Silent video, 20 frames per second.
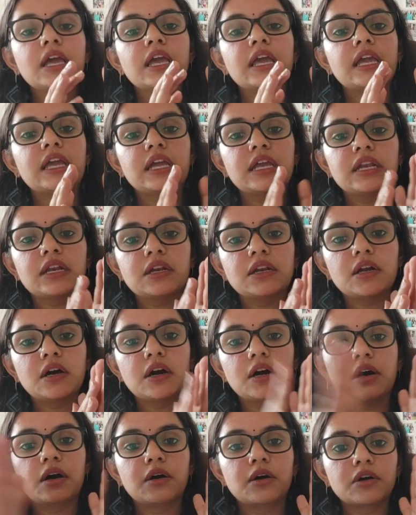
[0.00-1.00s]
In
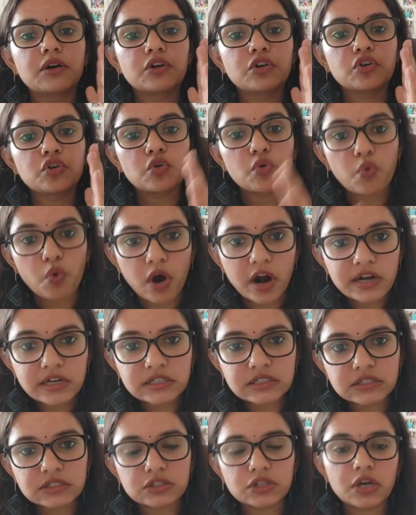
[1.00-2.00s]

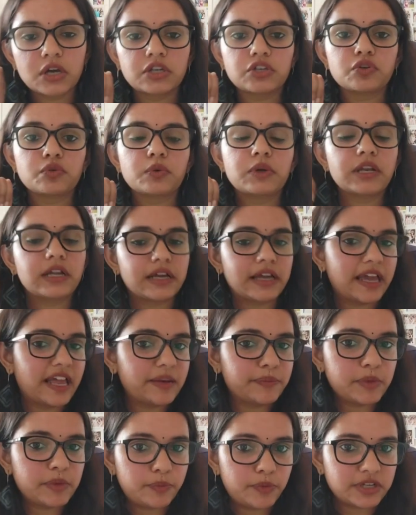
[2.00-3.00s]
Quants, you will
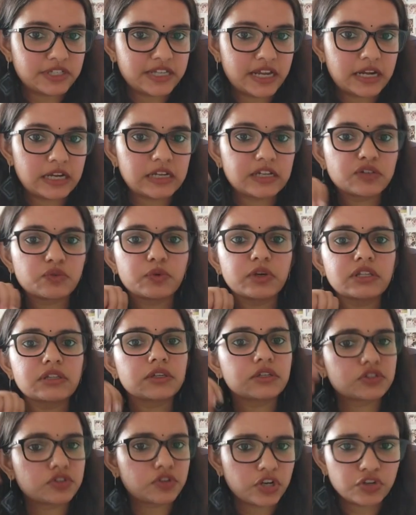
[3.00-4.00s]
again be presented with
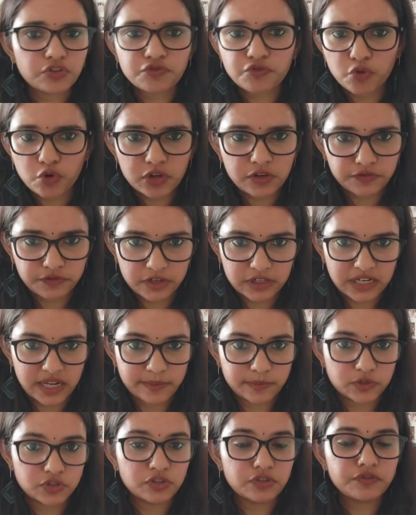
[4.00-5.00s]
3 to 4 different
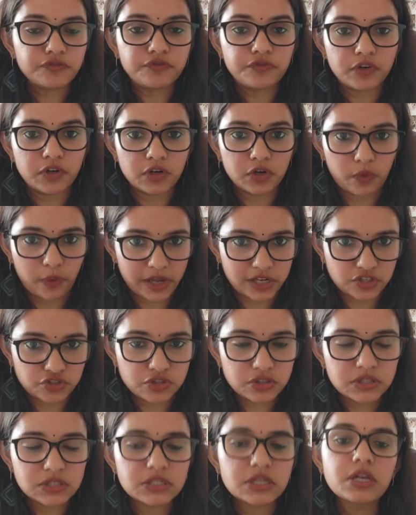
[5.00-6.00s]
types of
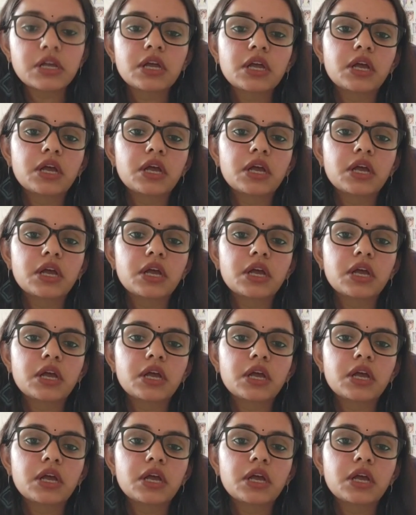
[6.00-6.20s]
questions,